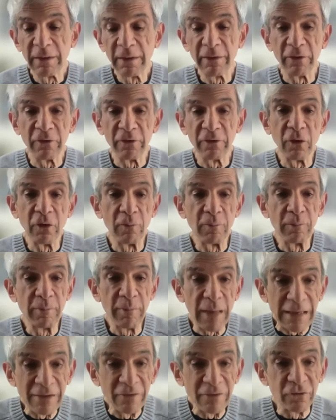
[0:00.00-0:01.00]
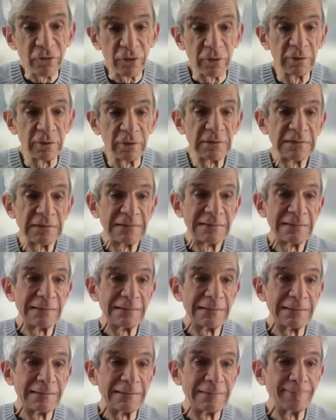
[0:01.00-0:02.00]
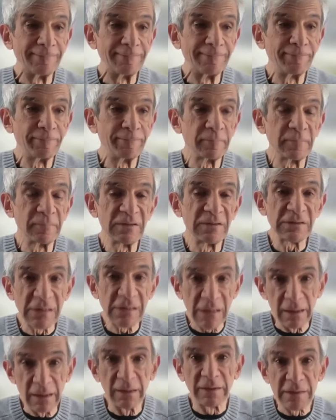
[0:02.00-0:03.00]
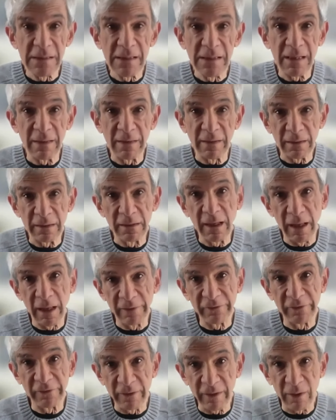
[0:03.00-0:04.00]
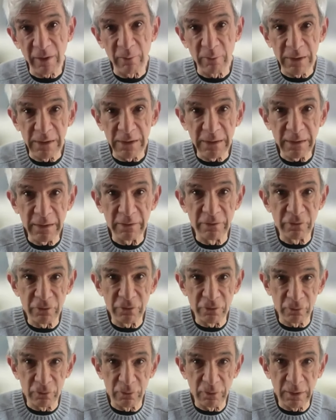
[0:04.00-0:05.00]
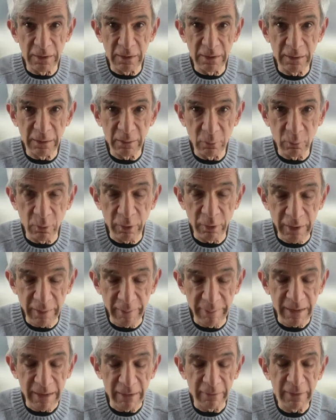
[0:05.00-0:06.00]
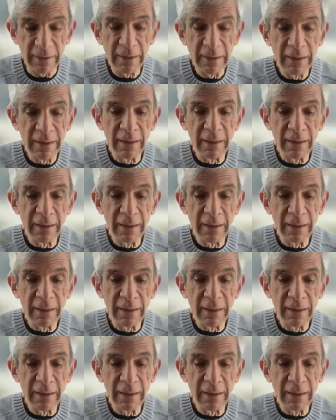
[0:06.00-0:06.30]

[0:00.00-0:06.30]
There's no major um, skeleton in the closet that we need to uh, worry about.